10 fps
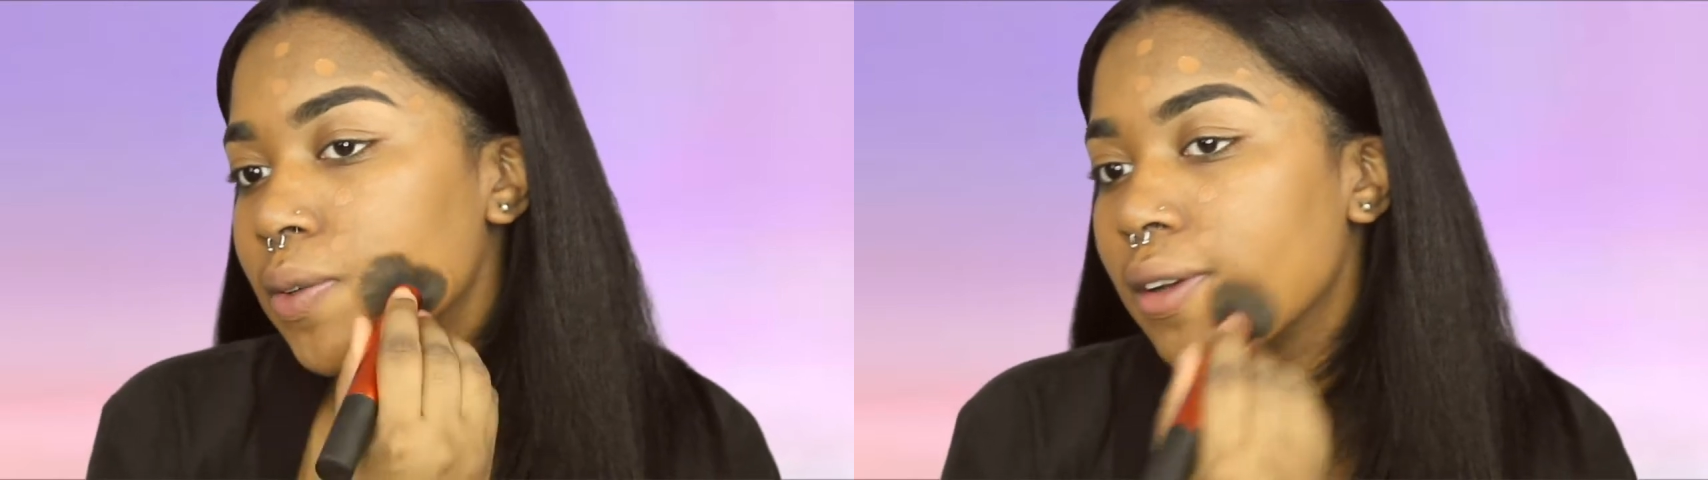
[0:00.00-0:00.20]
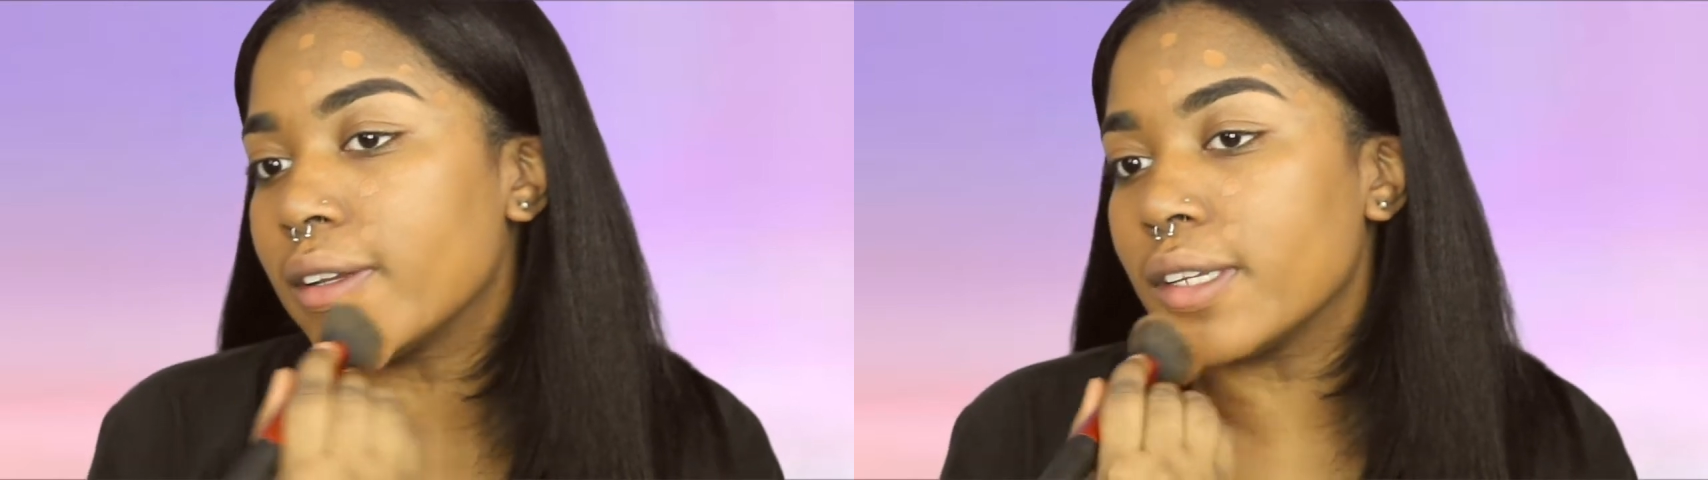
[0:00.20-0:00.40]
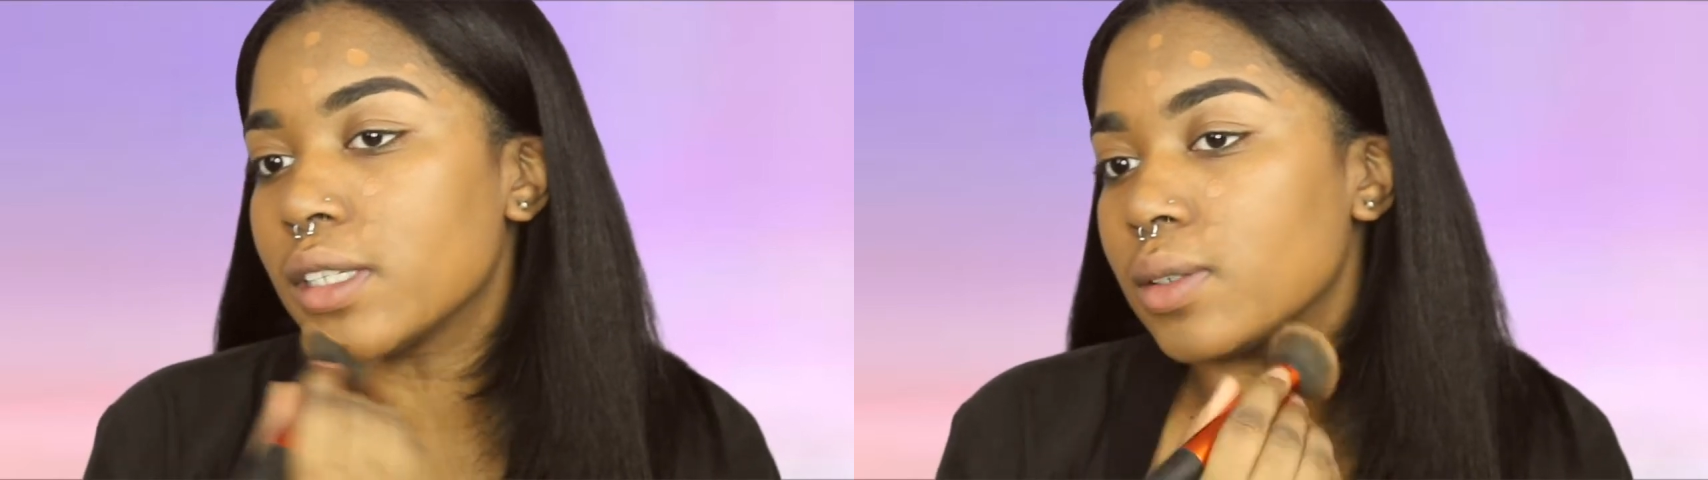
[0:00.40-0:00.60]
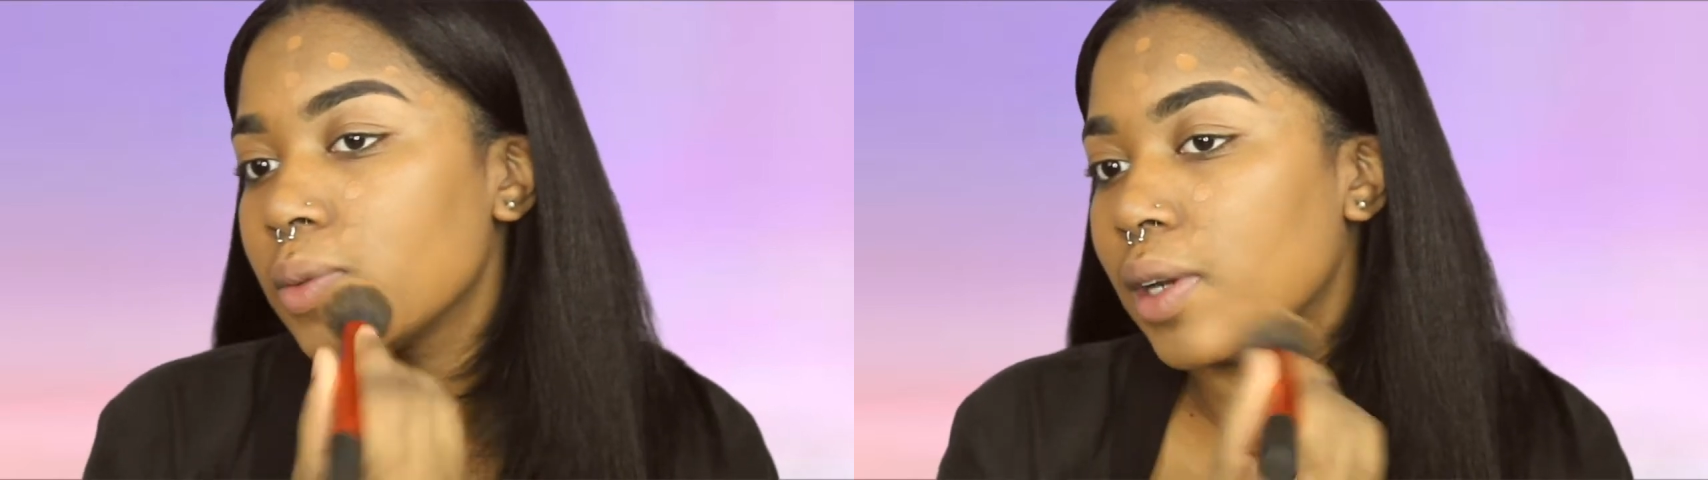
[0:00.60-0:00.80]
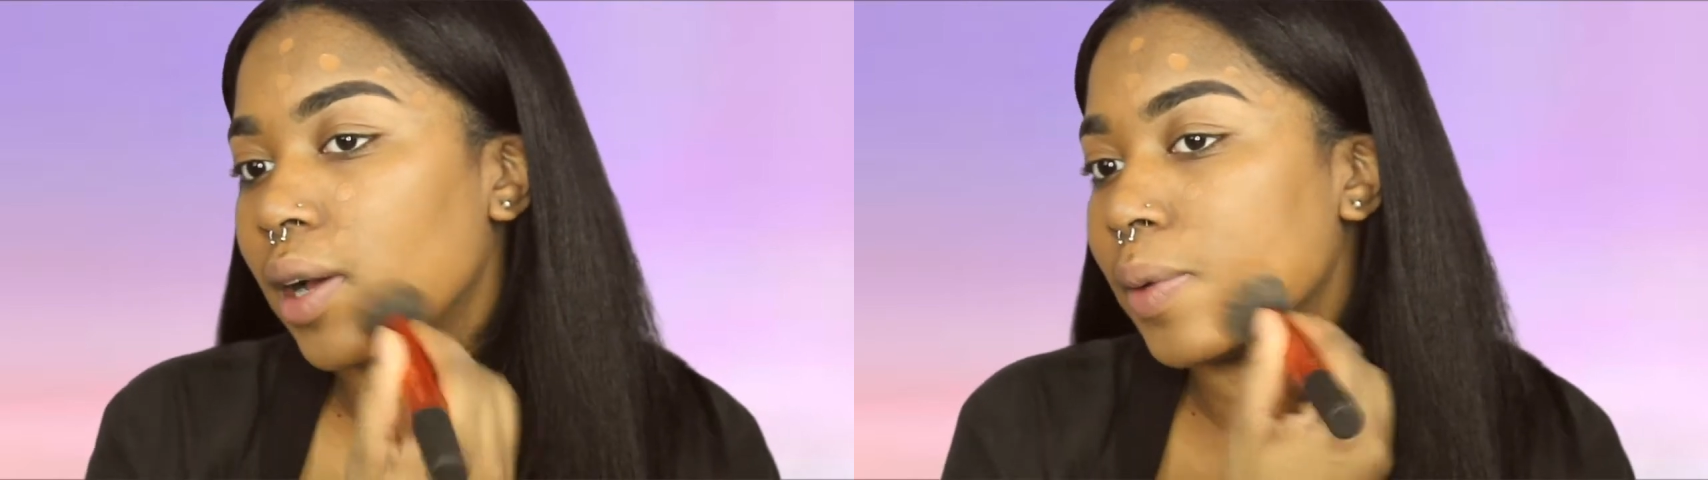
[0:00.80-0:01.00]
which is
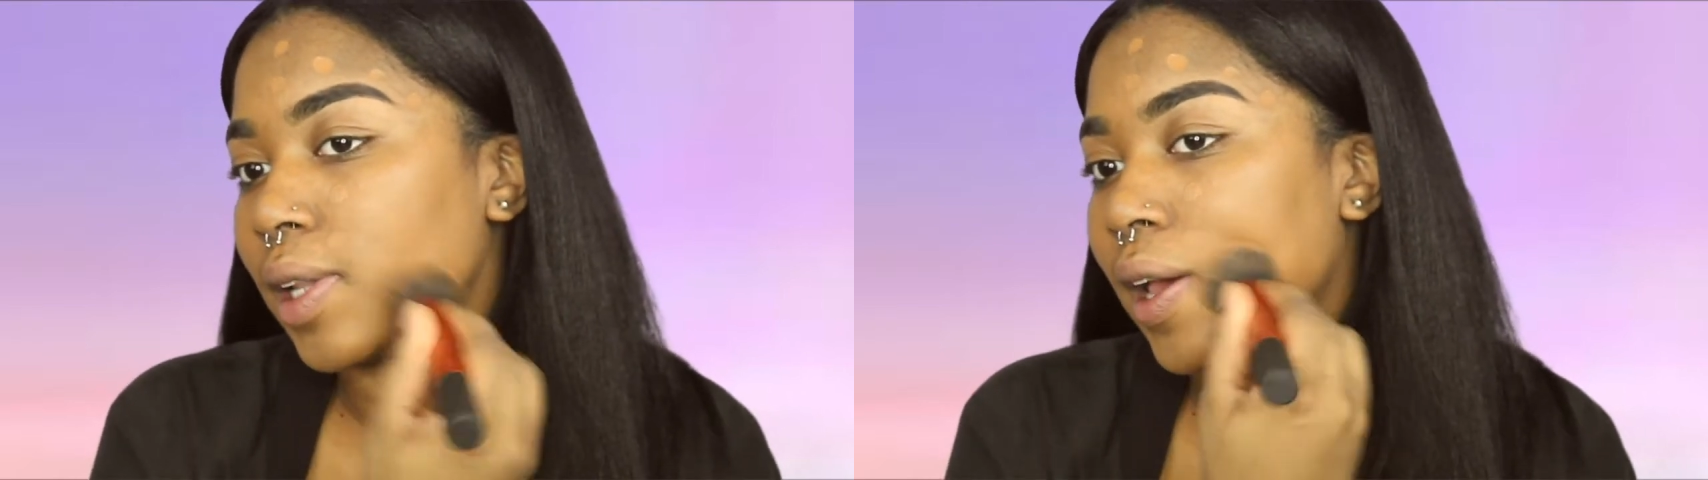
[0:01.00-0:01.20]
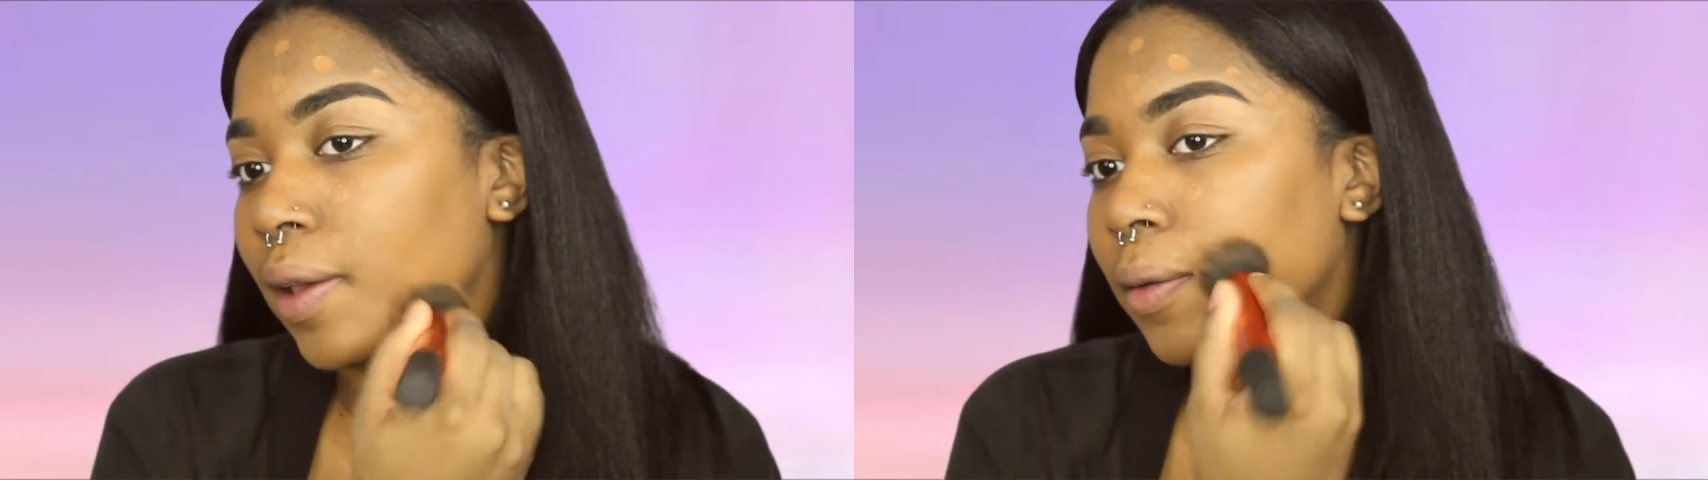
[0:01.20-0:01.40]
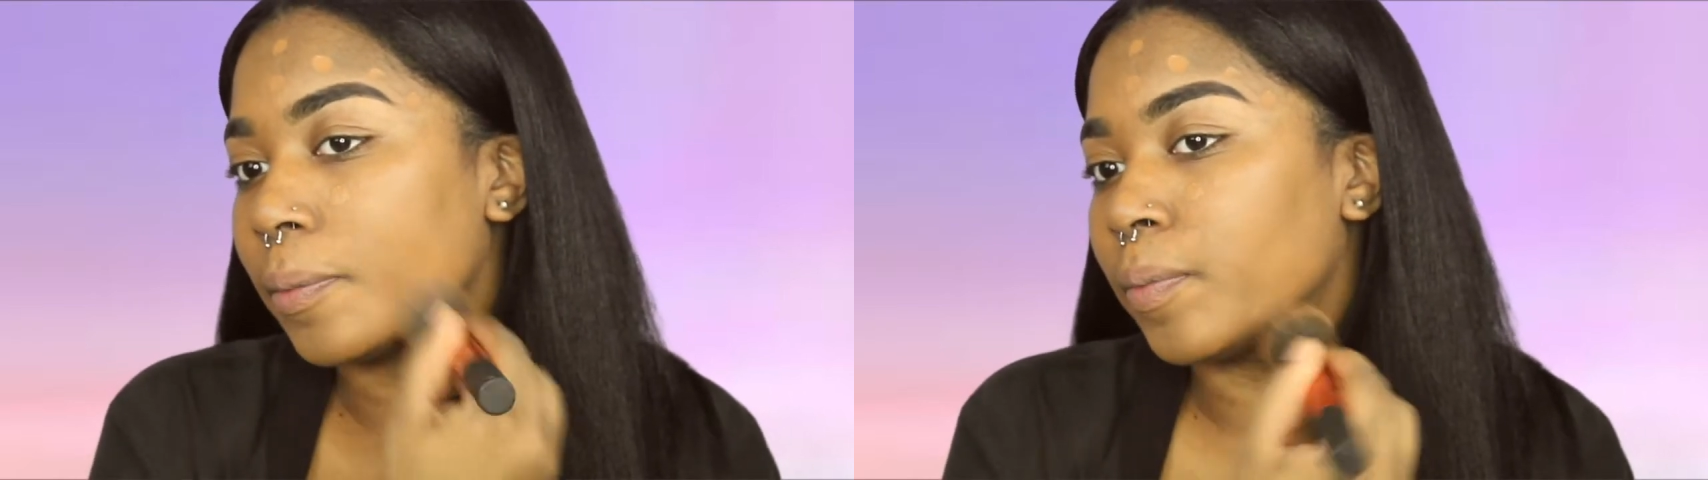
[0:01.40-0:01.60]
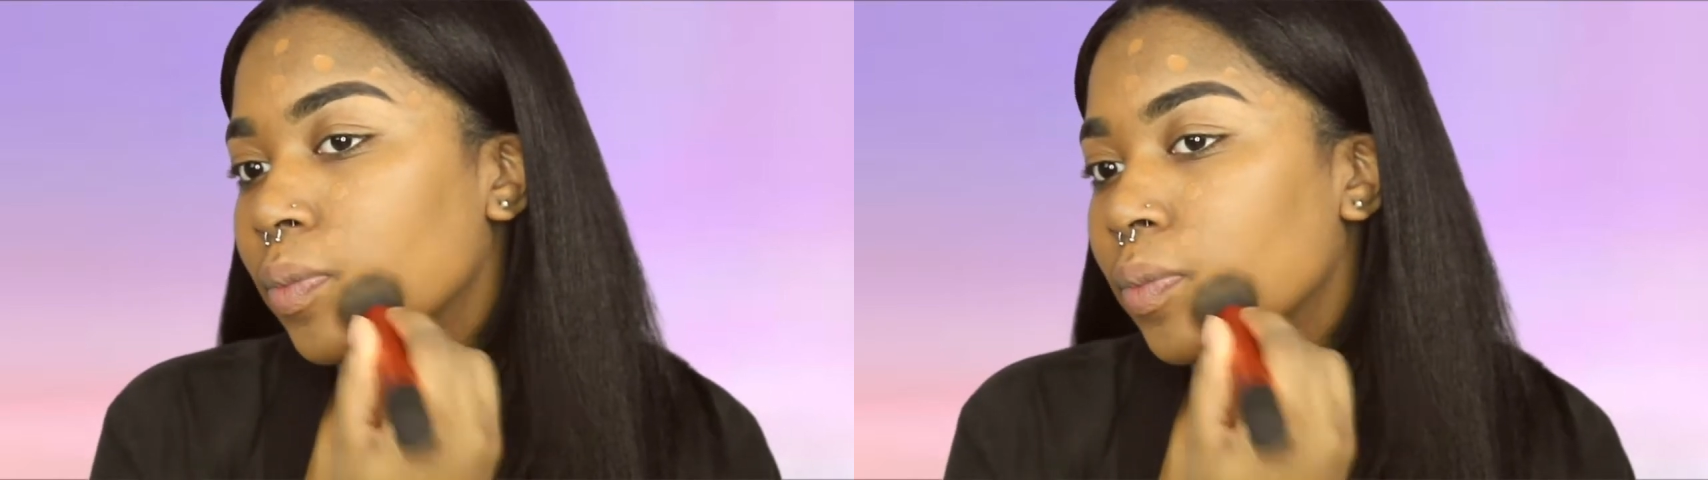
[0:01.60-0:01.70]
what I would like.